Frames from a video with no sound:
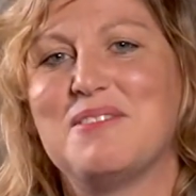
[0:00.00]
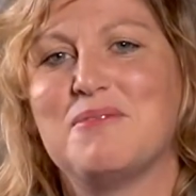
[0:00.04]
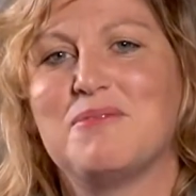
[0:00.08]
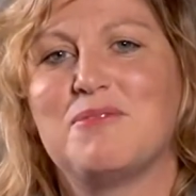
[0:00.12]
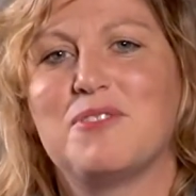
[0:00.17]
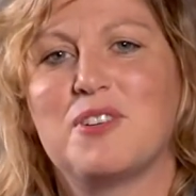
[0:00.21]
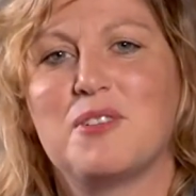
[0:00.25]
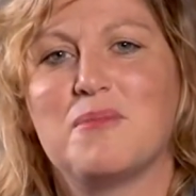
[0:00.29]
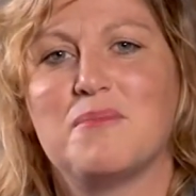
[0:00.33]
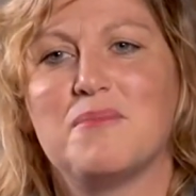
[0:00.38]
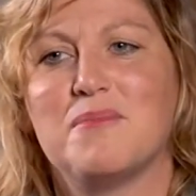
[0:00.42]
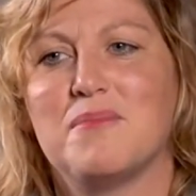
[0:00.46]

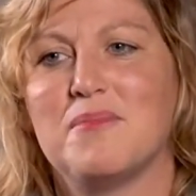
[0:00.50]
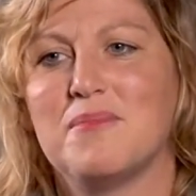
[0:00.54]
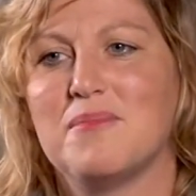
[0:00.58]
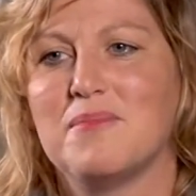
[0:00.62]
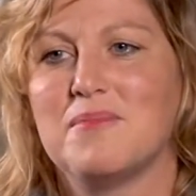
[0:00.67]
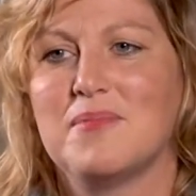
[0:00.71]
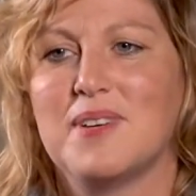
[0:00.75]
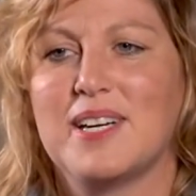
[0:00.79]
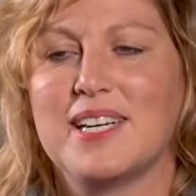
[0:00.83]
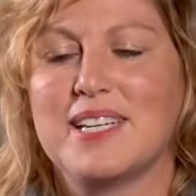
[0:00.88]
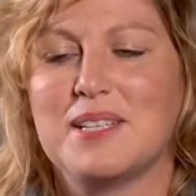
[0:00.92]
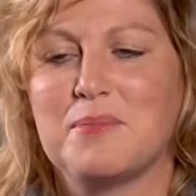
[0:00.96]
from
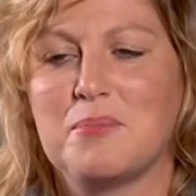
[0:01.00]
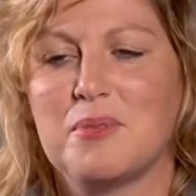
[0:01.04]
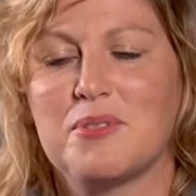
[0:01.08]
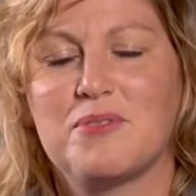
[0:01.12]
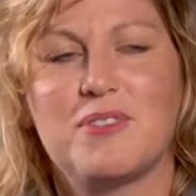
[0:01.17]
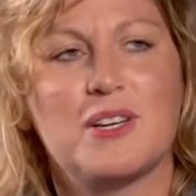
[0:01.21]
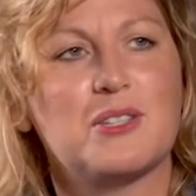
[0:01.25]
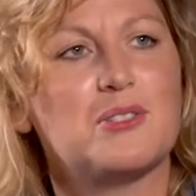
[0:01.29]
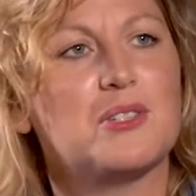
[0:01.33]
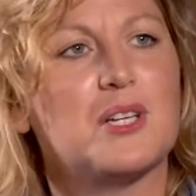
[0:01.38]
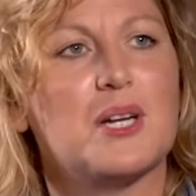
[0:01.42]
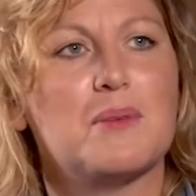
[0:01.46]
a
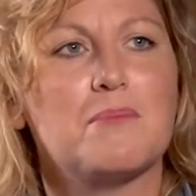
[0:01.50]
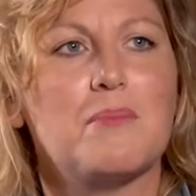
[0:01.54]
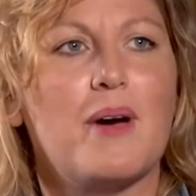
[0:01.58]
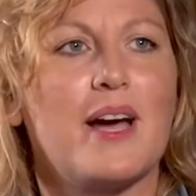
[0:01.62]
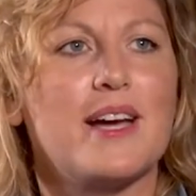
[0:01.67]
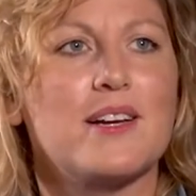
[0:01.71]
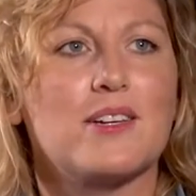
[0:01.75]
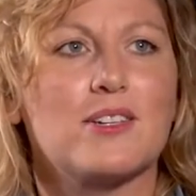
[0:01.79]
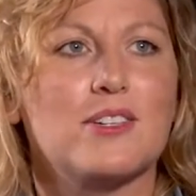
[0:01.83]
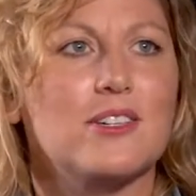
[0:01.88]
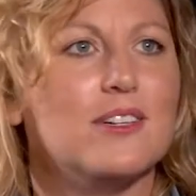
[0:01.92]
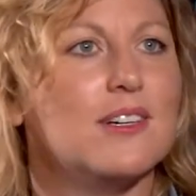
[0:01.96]
professor named
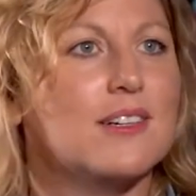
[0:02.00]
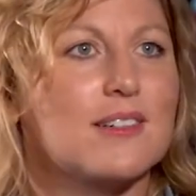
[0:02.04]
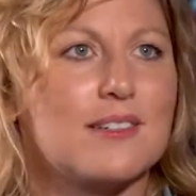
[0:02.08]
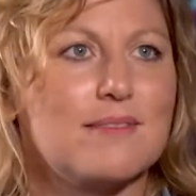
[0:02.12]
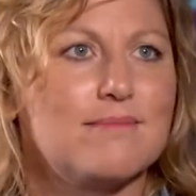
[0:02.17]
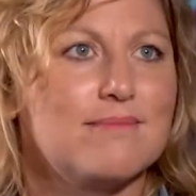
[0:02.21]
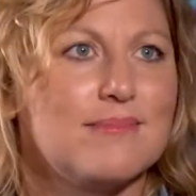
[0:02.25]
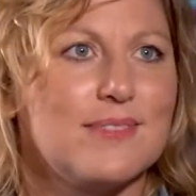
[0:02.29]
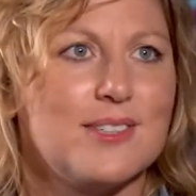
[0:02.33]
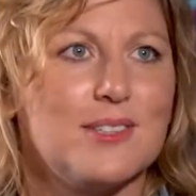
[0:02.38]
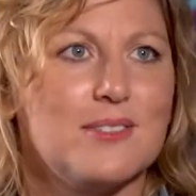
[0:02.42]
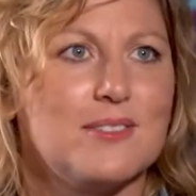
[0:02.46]
Mike Cook,
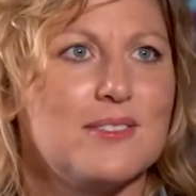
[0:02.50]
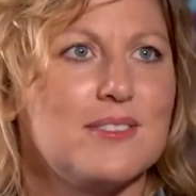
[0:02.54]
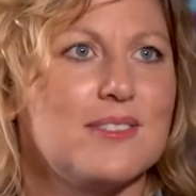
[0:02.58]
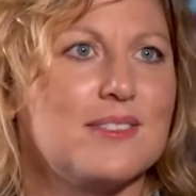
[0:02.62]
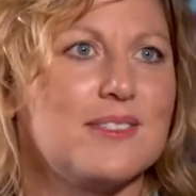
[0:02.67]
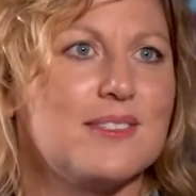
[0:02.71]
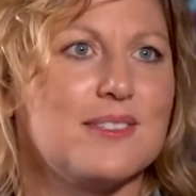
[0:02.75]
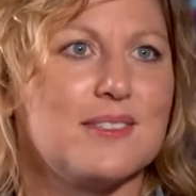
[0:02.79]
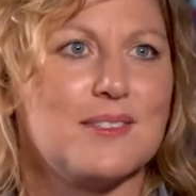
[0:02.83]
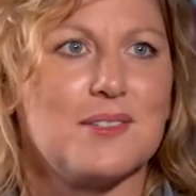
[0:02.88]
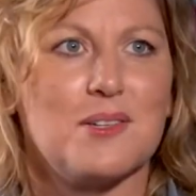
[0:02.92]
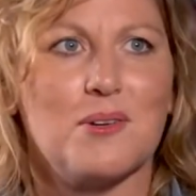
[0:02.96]
who's
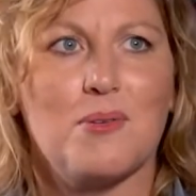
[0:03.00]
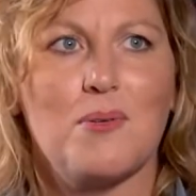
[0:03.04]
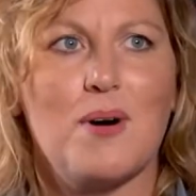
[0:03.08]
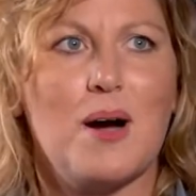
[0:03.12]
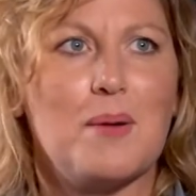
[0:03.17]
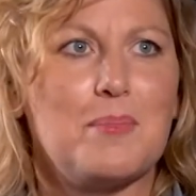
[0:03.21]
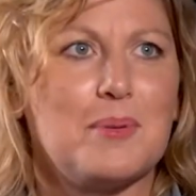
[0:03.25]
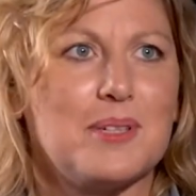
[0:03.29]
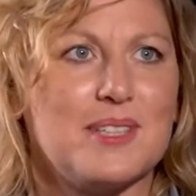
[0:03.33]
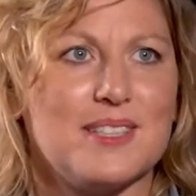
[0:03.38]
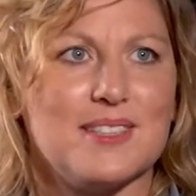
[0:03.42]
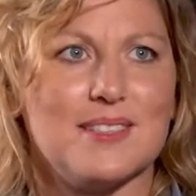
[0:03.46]
a
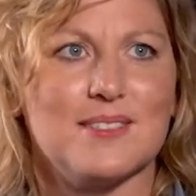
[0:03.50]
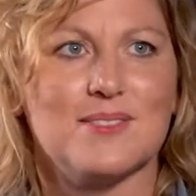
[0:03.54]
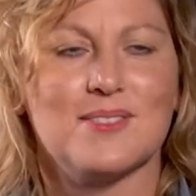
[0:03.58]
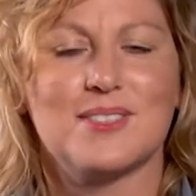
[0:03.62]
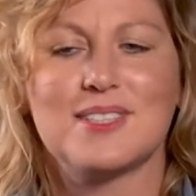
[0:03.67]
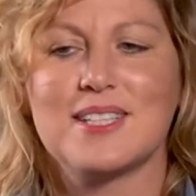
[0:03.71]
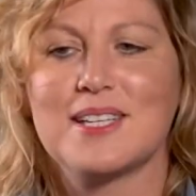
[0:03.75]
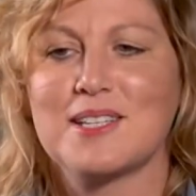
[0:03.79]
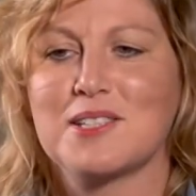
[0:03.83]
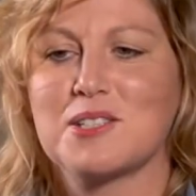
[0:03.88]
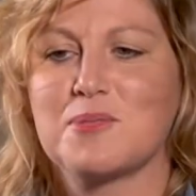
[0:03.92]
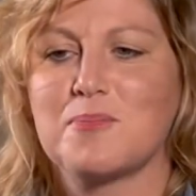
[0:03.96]
cooperatives
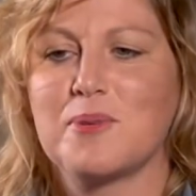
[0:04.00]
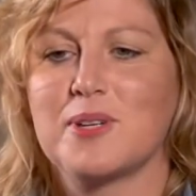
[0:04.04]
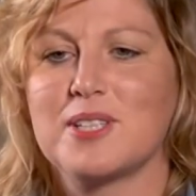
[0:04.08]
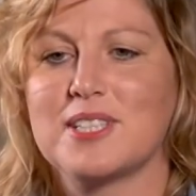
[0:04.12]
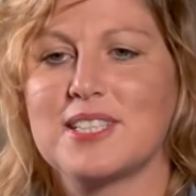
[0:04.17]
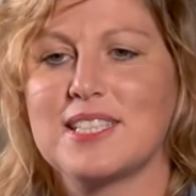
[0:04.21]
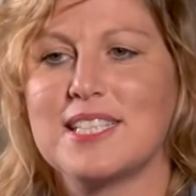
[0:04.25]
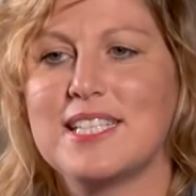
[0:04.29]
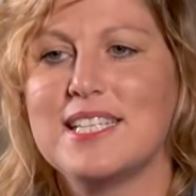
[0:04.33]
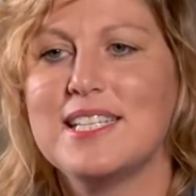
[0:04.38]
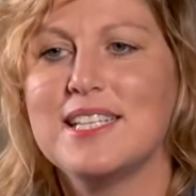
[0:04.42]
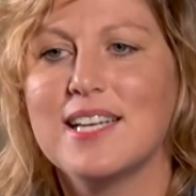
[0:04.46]
expert,
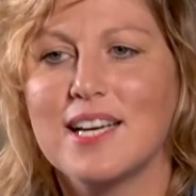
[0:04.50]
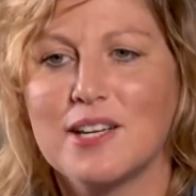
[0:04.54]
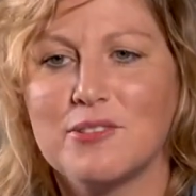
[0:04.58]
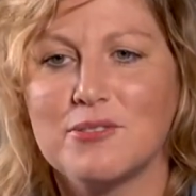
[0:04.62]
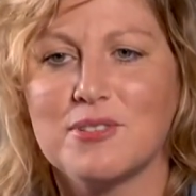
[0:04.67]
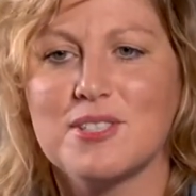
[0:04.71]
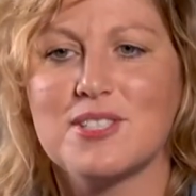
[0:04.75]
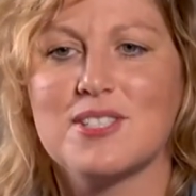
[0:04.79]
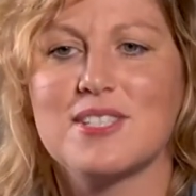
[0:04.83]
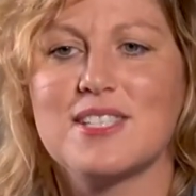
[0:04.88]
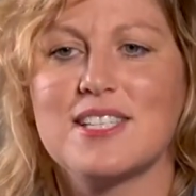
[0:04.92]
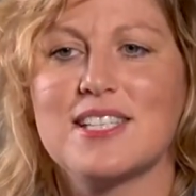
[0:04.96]
and he had
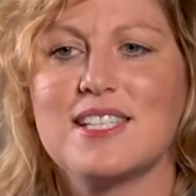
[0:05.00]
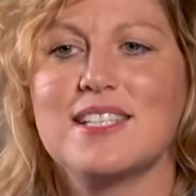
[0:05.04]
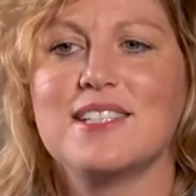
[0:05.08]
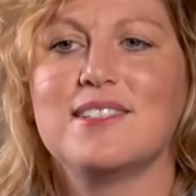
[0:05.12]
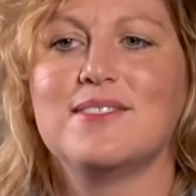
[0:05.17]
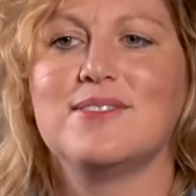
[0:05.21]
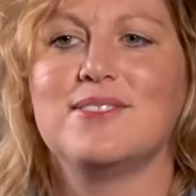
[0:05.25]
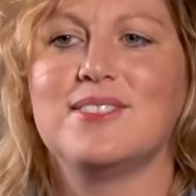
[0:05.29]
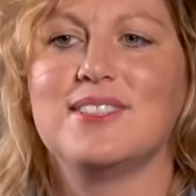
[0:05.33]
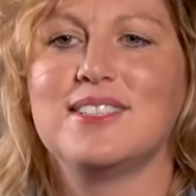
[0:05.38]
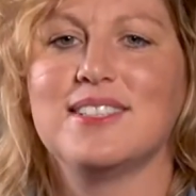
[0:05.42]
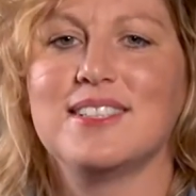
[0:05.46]

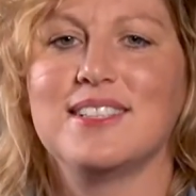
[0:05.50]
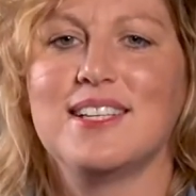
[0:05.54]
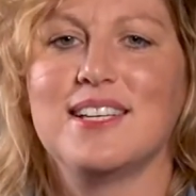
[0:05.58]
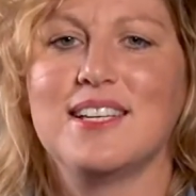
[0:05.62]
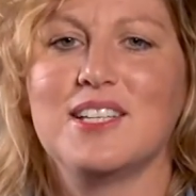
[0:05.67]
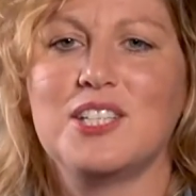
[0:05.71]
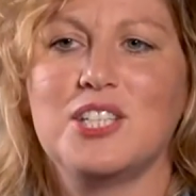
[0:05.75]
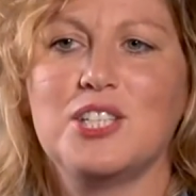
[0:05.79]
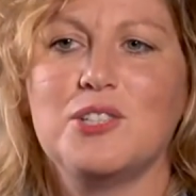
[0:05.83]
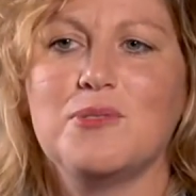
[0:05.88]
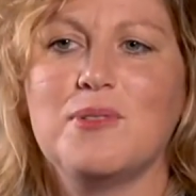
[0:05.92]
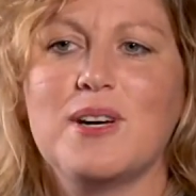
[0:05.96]
received a
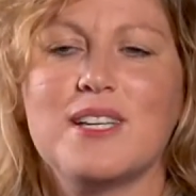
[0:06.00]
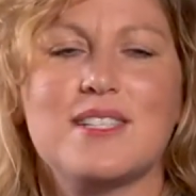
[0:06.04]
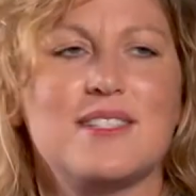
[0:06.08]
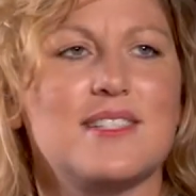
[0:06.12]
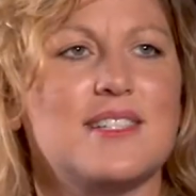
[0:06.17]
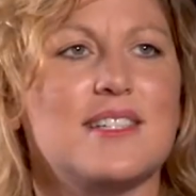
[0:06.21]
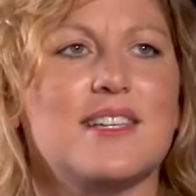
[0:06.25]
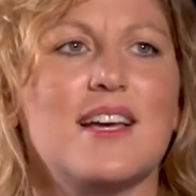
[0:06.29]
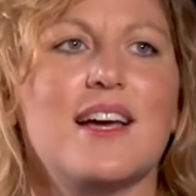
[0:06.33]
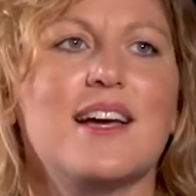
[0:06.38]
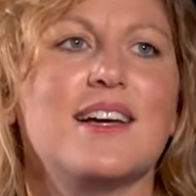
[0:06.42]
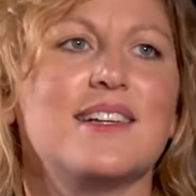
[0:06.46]

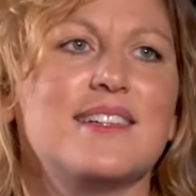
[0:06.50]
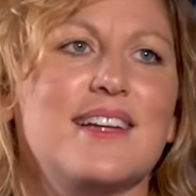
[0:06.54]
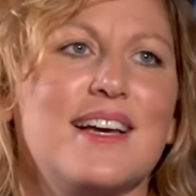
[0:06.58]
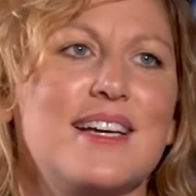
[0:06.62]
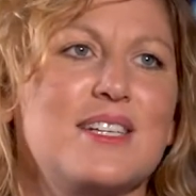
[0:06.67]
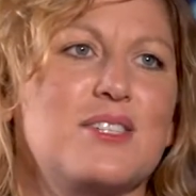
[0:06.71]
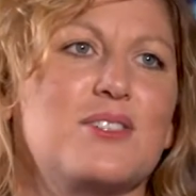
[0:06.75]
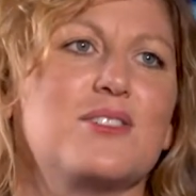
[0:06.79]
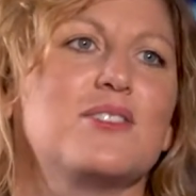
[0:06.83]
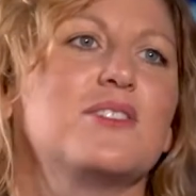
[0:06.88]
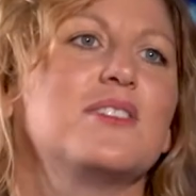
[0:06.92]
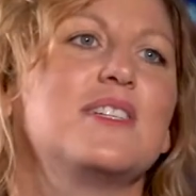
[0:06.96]
USDA
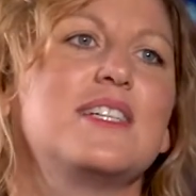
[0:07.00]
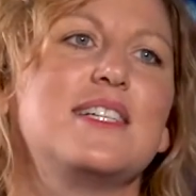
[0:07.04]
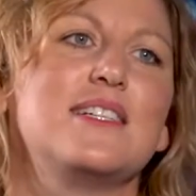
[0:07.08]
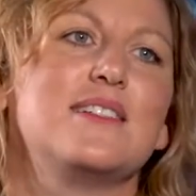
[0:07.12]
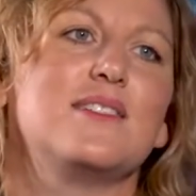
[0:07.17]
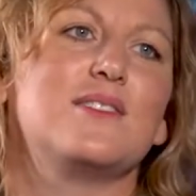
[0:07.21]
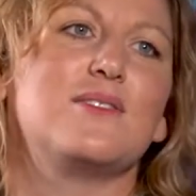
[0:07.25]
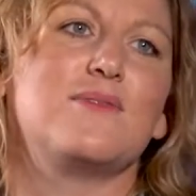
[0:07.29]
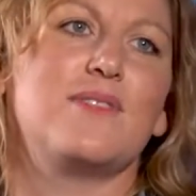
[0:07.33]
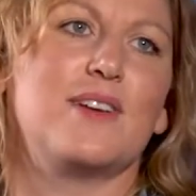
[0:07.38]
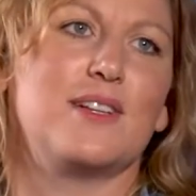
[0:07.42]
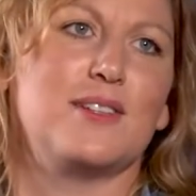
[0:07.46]
National
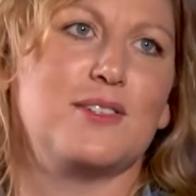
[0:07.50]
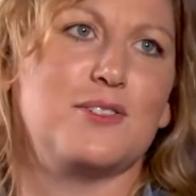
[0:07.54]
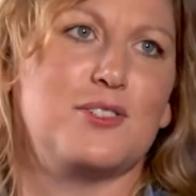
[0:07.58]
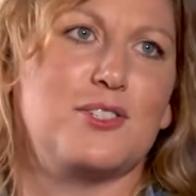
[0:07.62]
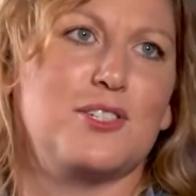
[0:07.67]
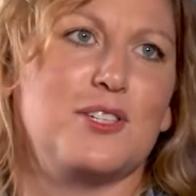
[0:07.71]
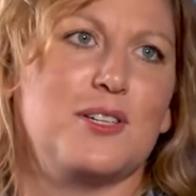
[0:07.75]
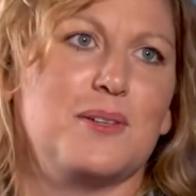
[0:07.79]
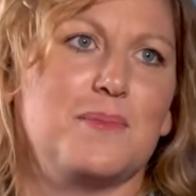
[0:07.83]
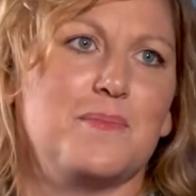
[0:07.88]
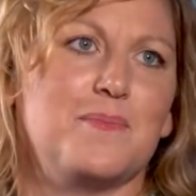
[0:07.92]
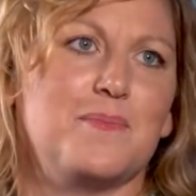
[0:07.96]
Needs Fellowship